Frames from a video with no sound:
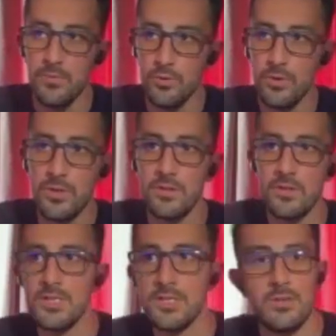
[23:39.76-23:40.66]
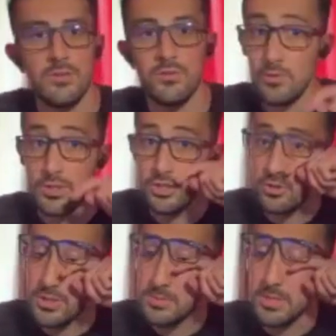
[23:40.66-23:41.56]
doing the things that you don't
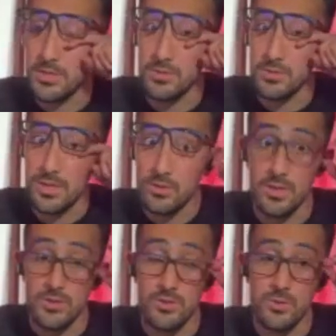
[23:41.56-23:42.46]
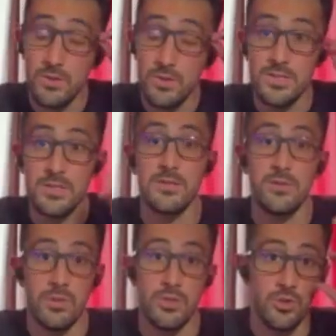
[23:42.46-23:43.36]
enjoy as much so that you can do the things that
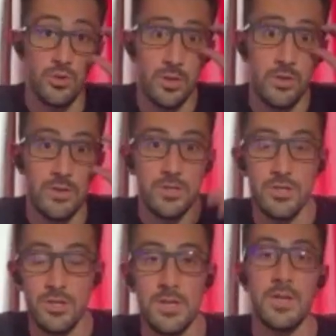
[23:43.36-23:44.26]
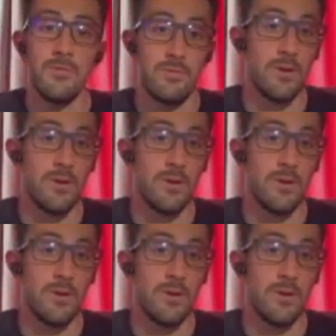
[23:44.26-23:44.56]
you enjoy eventually